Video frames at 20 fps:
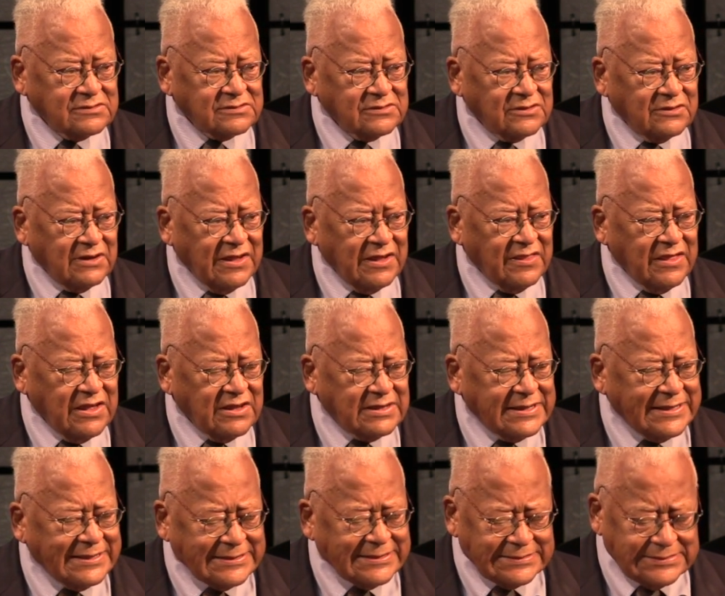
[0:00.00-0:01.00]
So I
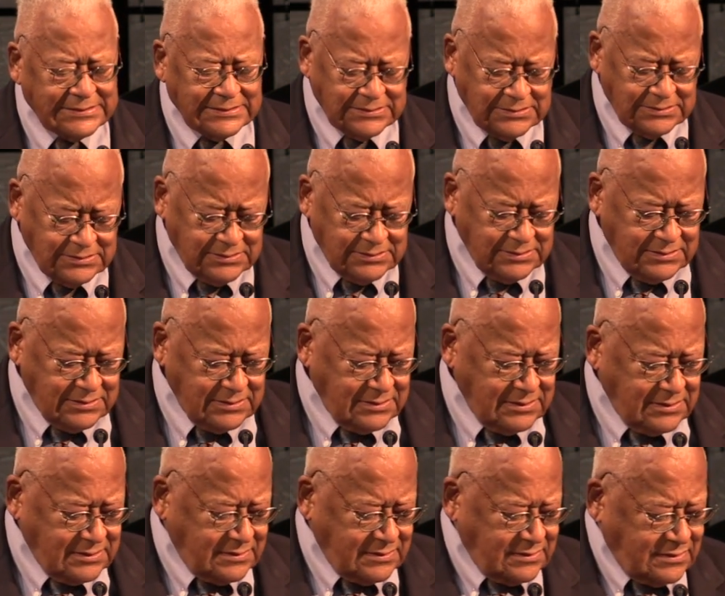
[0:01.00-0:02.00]
think I'm
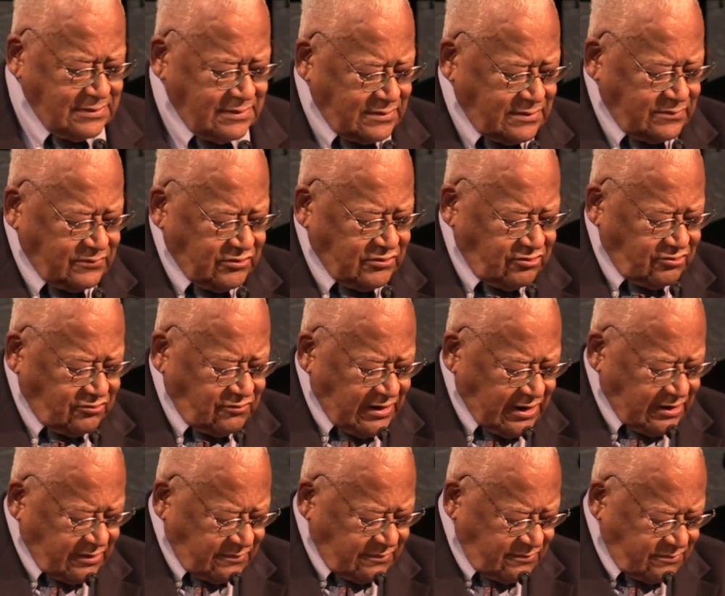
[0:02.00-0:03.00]
going to try
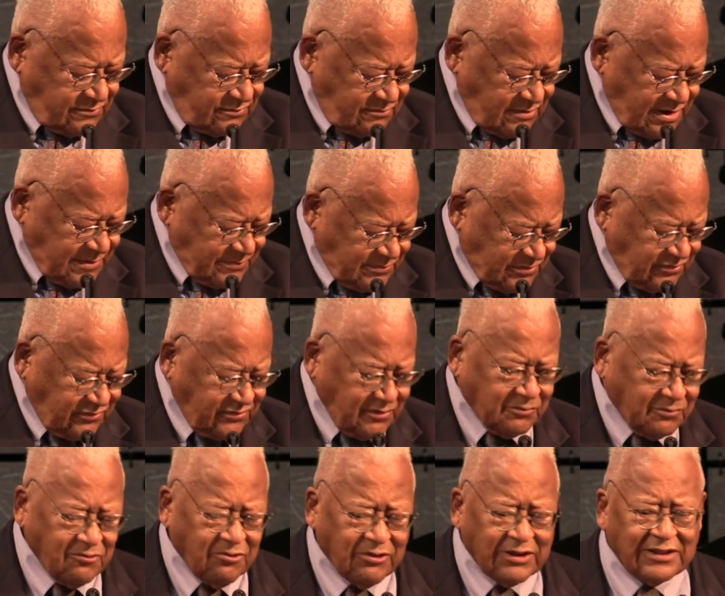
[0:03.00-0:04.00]
to wrap this
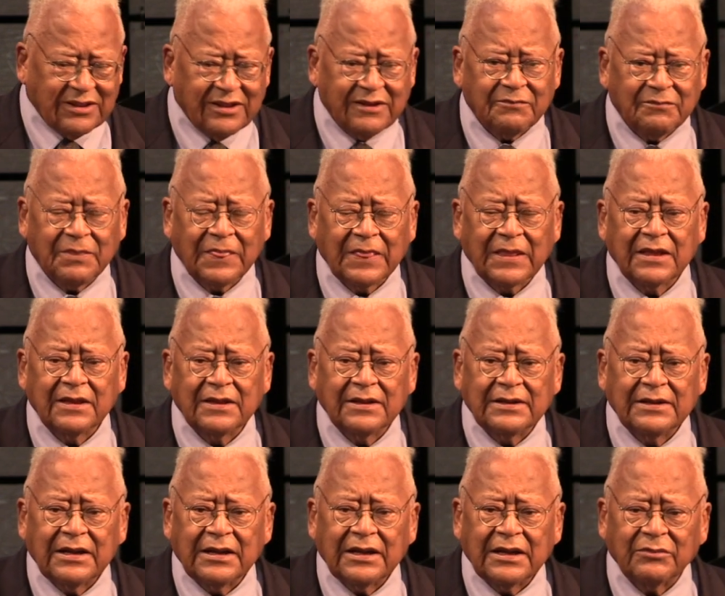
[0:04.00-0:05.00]
up quickly.
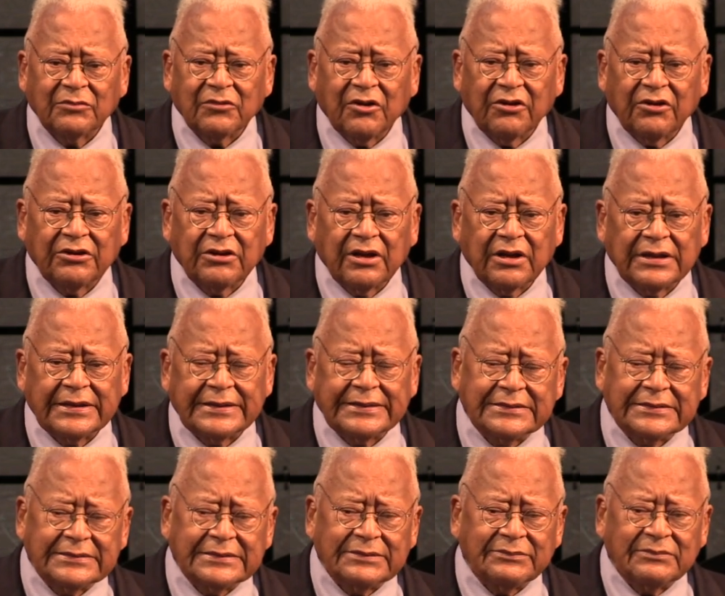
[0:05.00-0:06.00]
I'm going
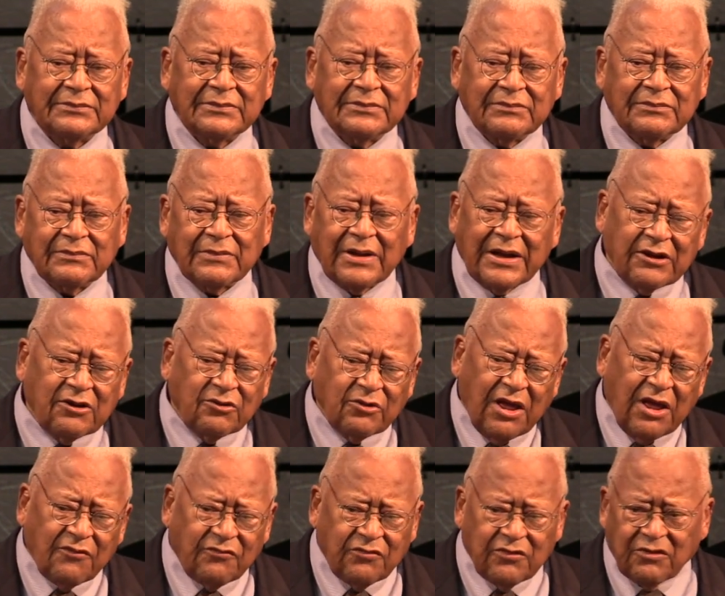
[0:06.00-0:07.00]
to, my own
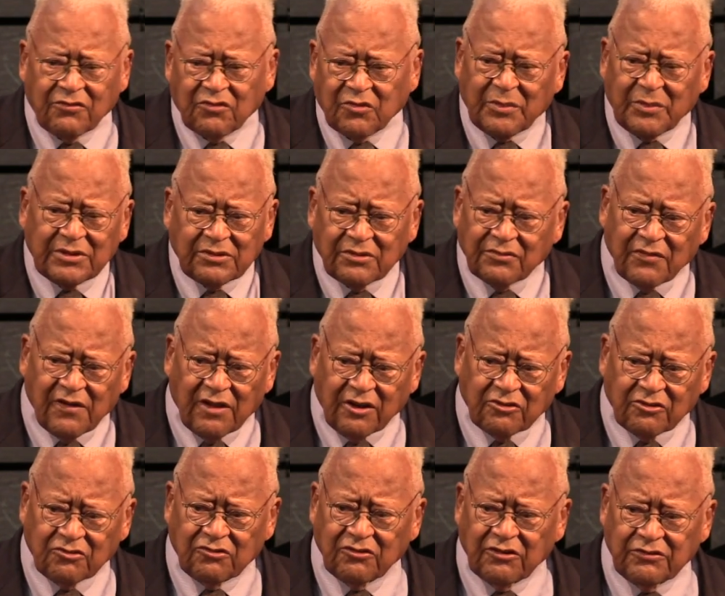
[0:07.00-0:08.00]
effort has been to
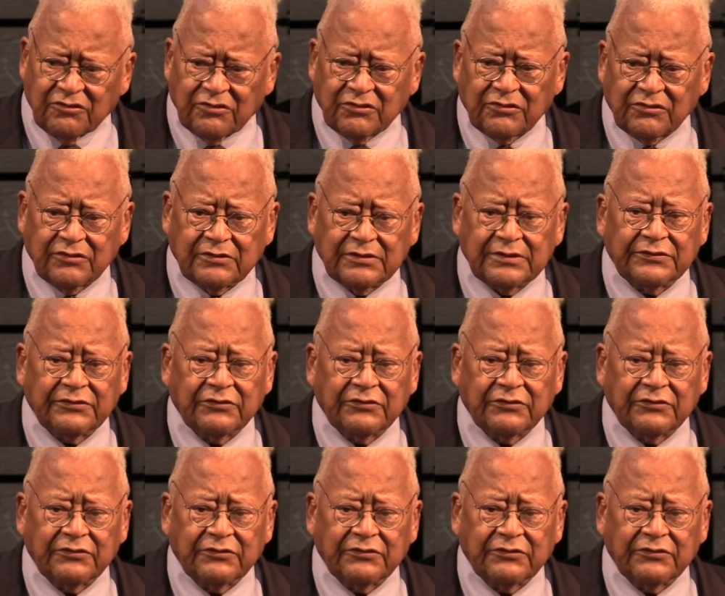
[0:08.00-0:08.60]
follow Jesus.